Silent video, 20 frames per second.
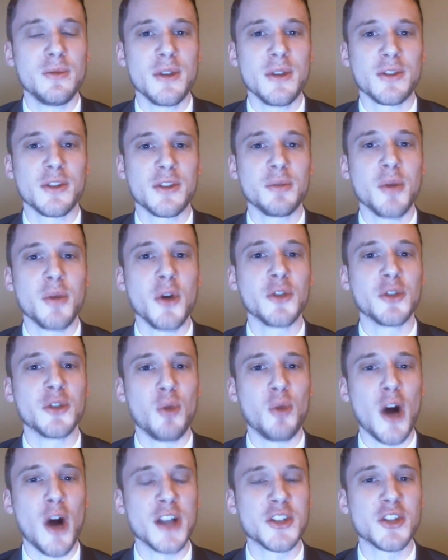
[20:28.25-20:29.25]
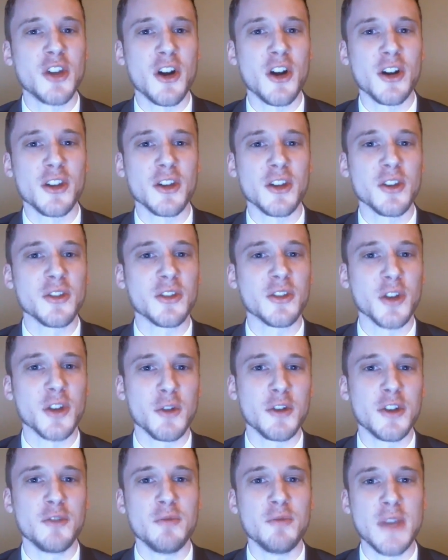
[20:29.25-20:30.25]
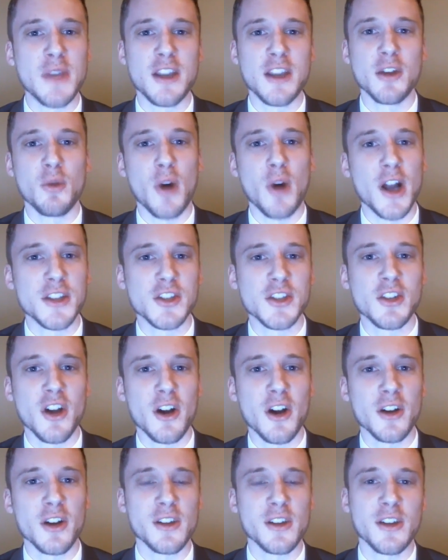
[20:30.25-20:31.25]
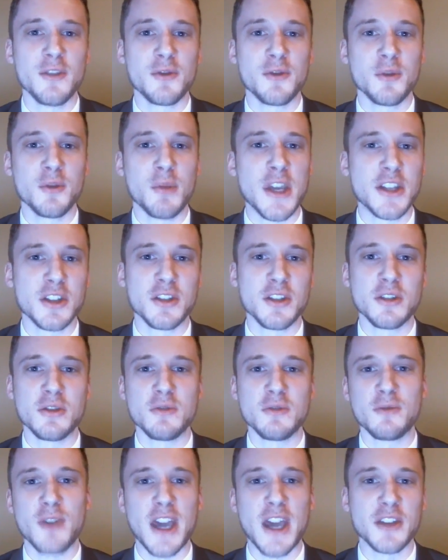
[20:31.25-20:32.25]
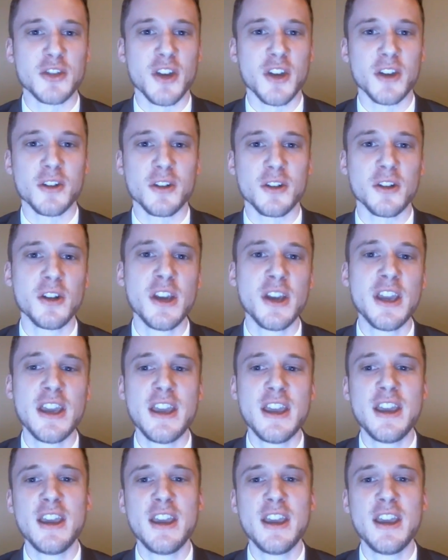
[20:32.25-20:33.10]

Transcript: a supposed watchdog, a conservative media watchdog, information fact checker.